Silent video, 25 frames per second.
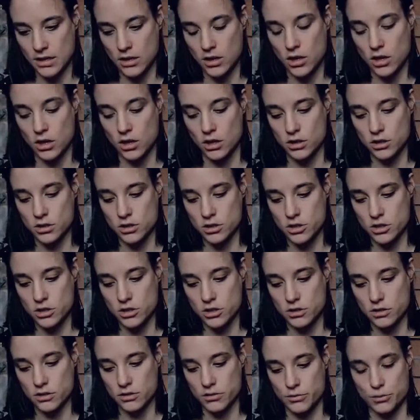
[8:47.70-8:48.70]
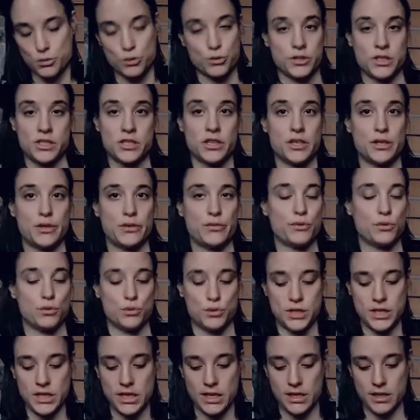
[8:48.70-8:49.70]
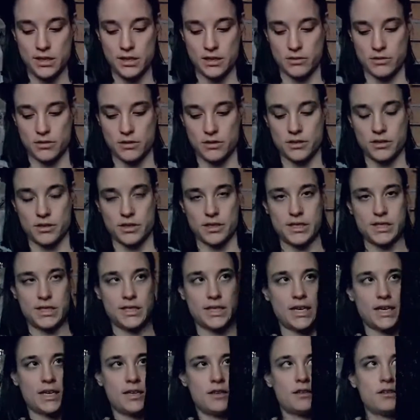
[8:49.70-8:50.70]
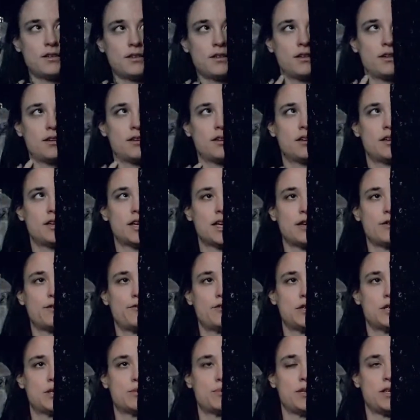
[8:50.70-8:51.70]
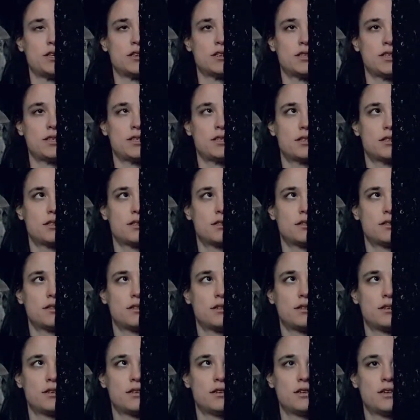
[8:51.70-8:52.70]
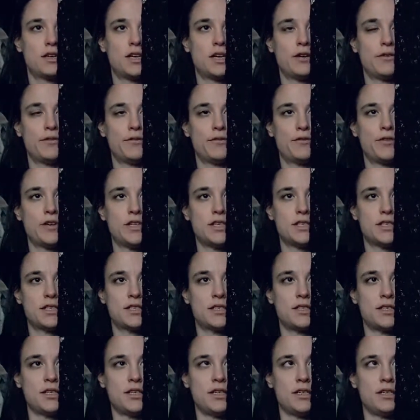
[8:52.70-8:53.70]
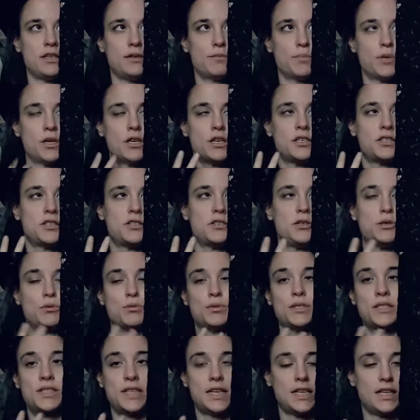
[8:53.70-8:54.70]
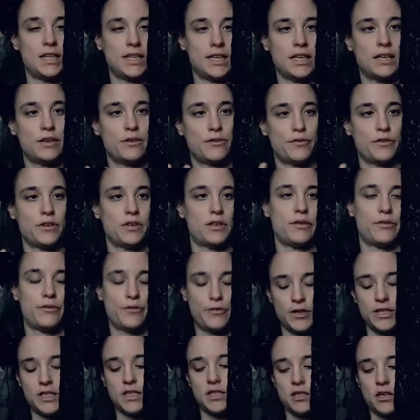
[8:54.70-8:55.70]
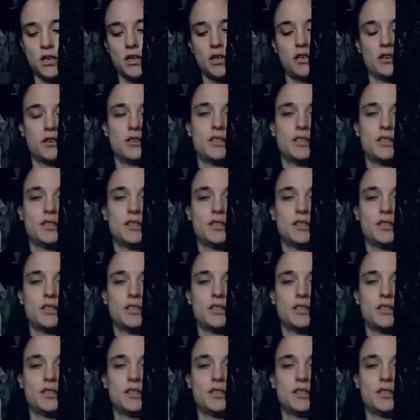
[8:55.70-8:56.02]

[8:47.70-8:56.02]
large or a size 14, it was a size 10, and it fits me nice, and it fits the person who was selling it. It fitted her